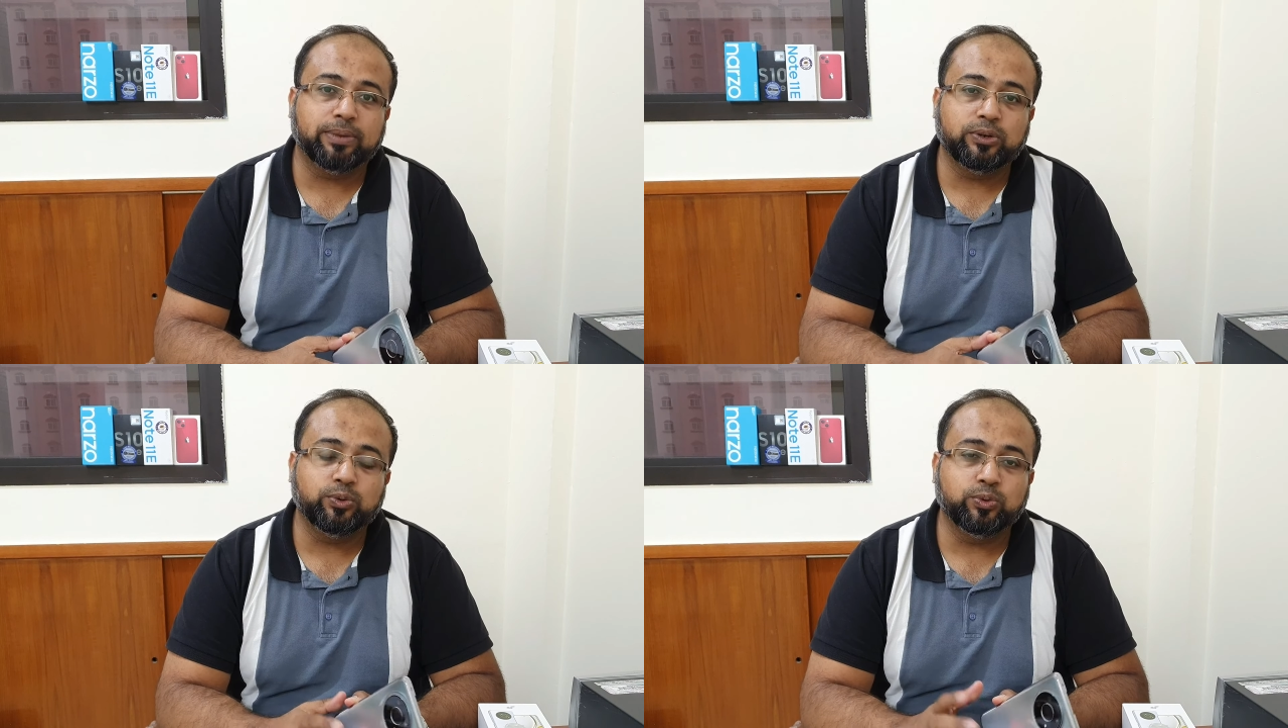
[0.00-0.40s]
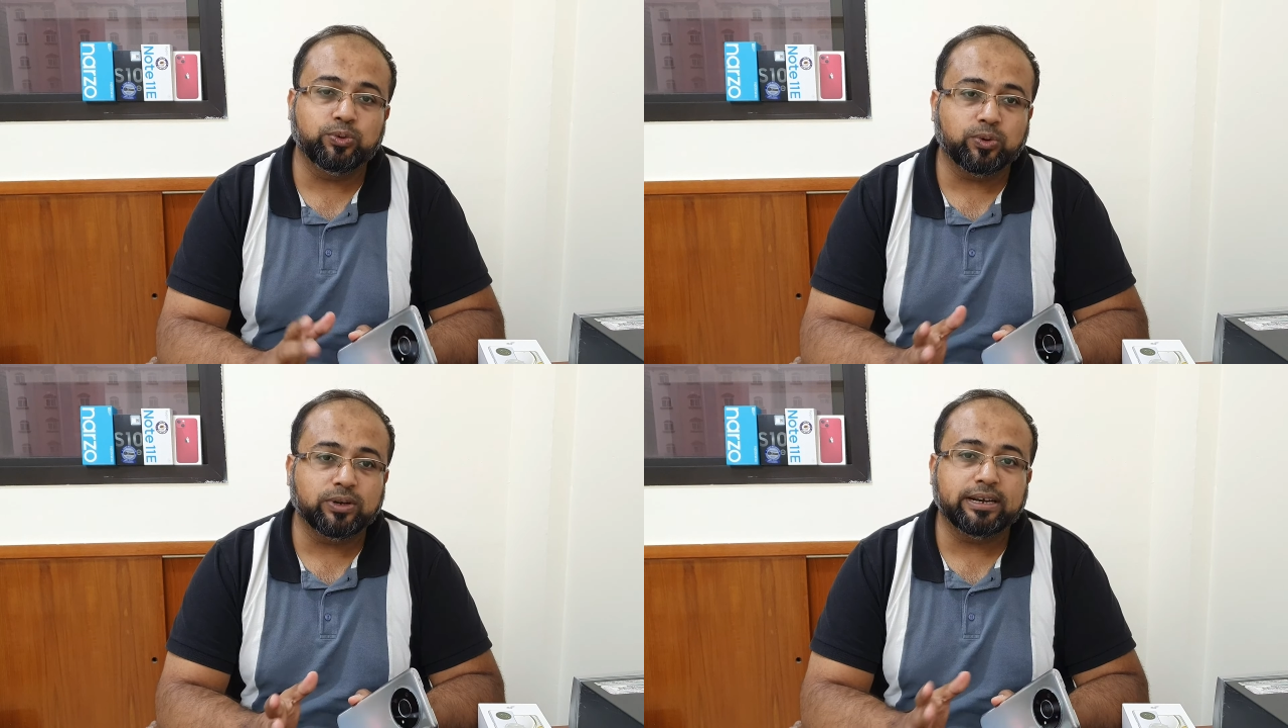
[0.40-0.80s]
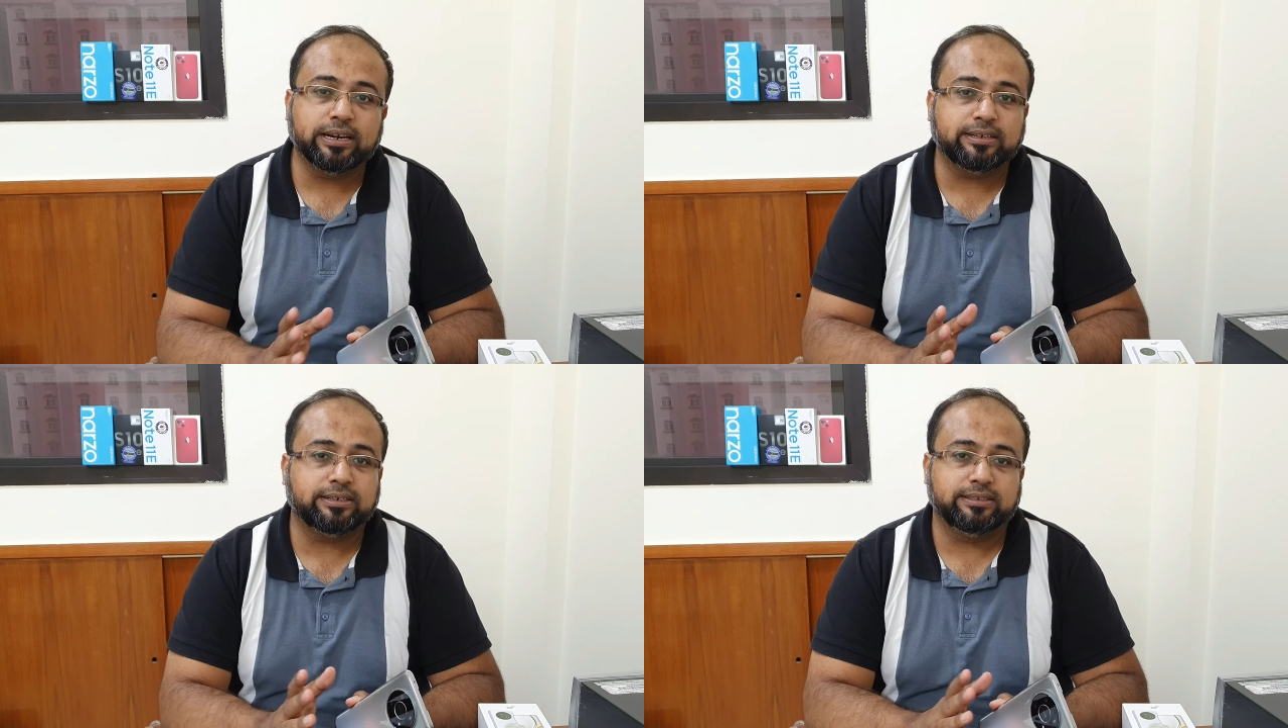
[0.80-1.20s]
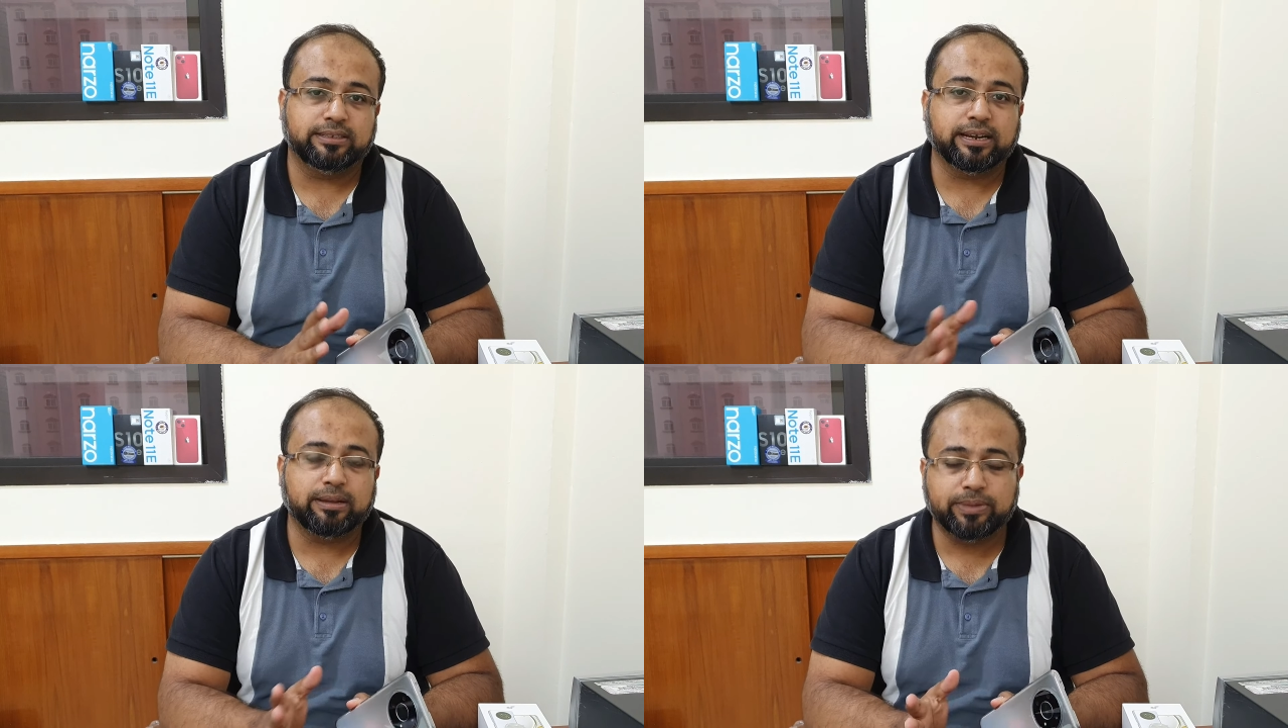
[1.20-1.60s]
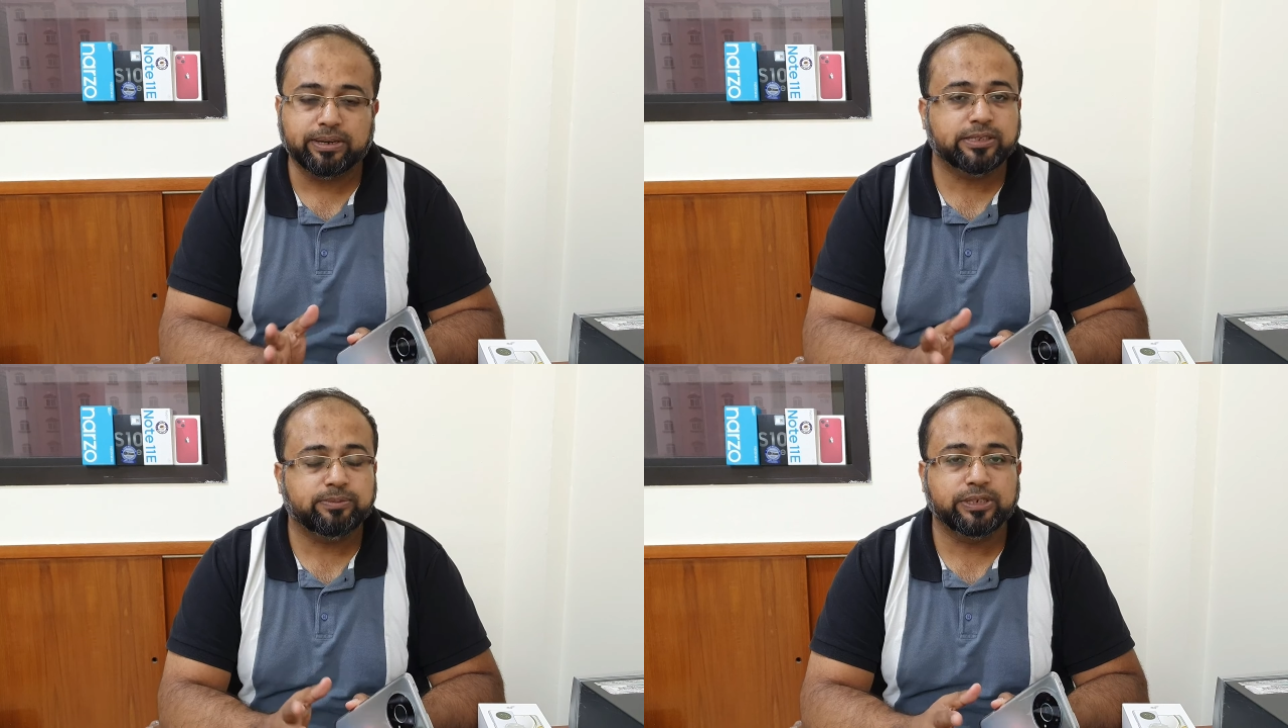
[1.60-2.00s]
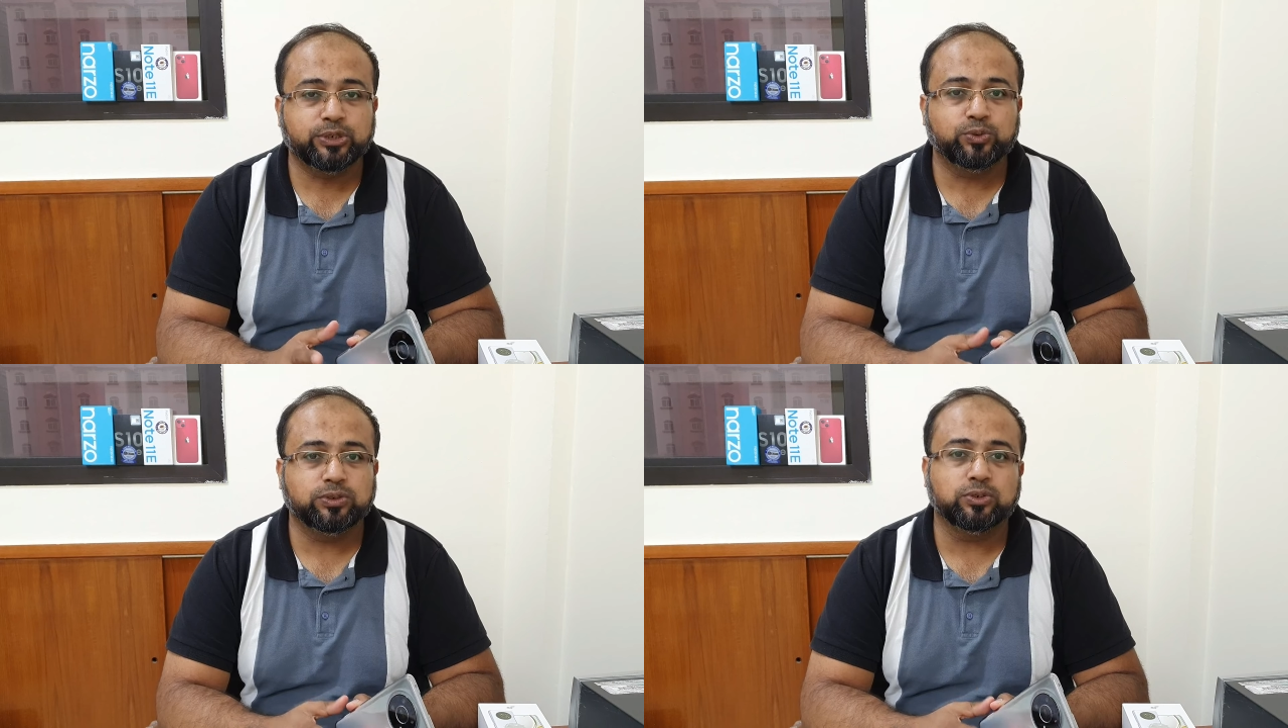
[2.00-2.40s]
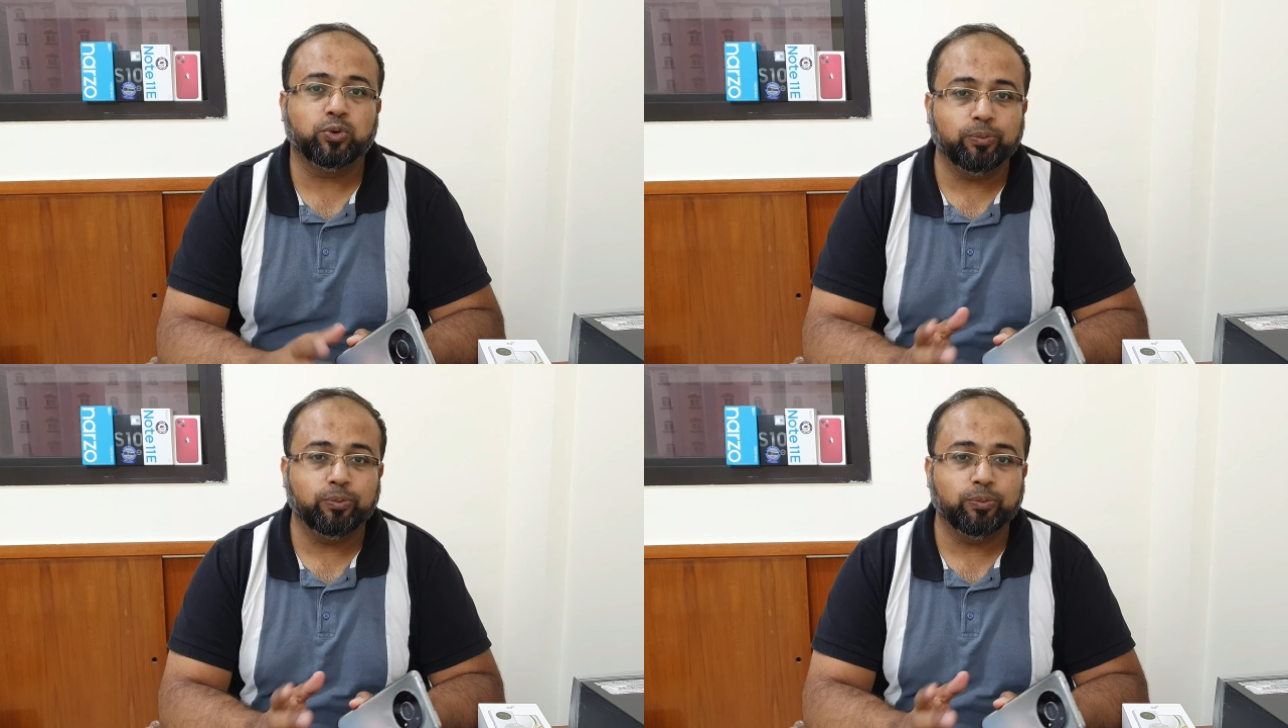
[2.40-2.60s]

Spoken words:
but do note that the RAM management issues,